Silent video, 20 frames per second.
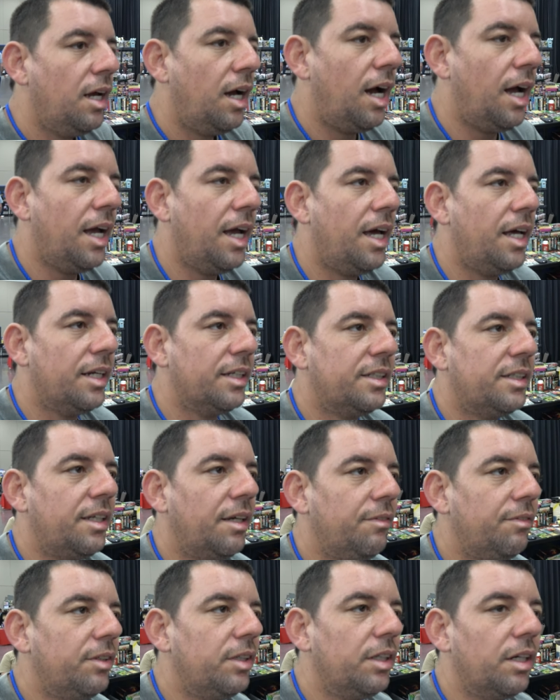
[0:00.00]
I had a
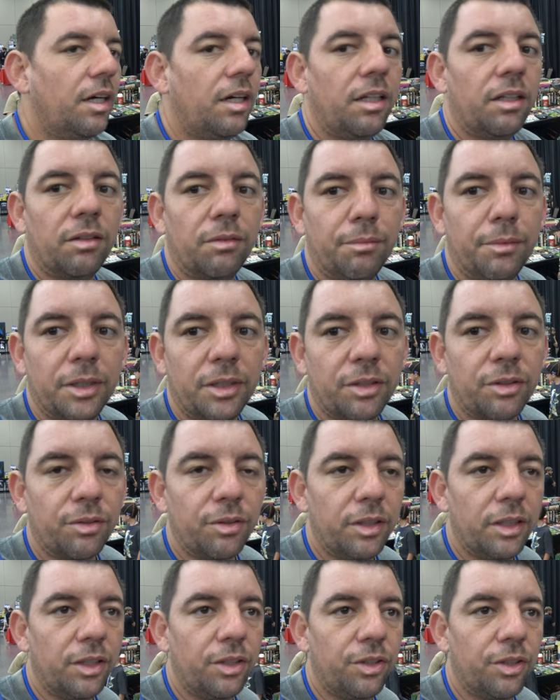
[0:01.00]
seventy dollar Mystical
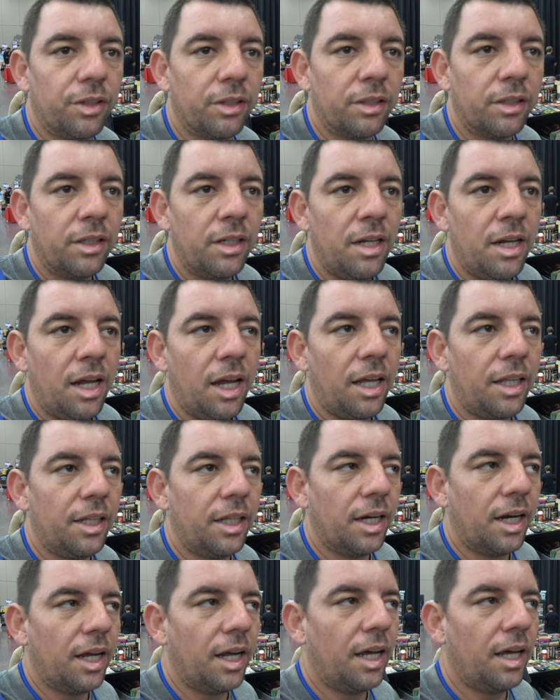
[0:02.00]
Ninja, and
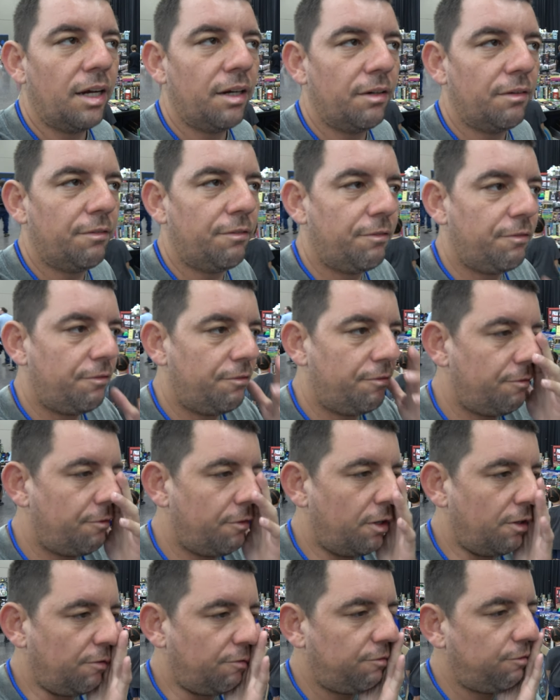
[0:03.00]
then I had a,
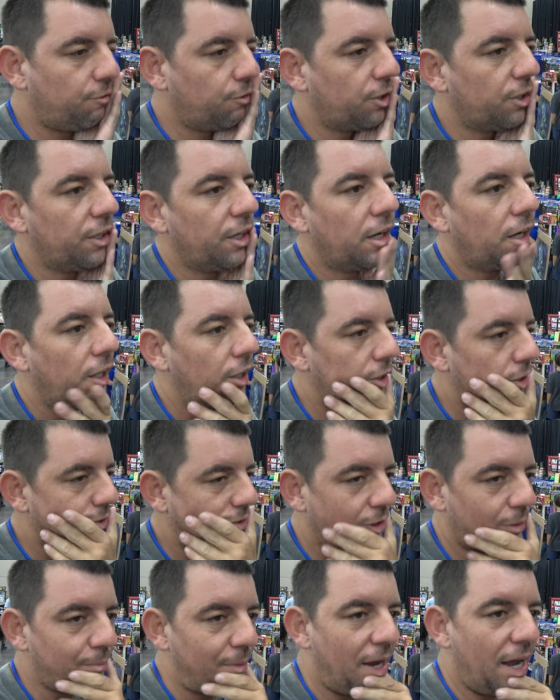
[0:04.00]
a forty dollar
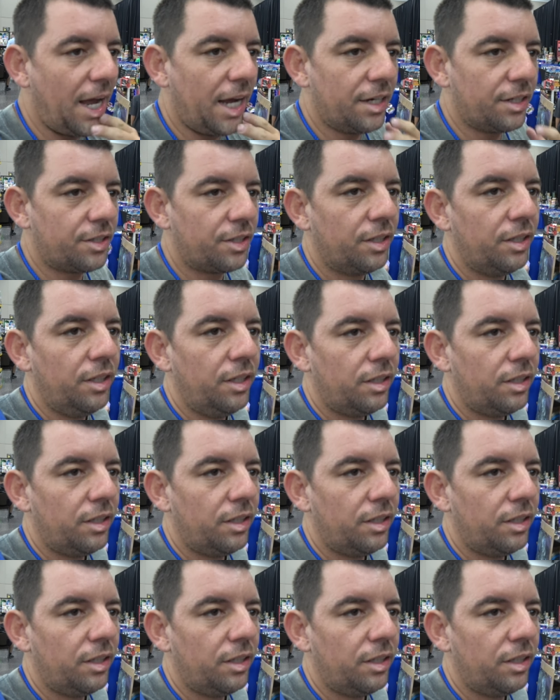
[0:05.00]
Smash.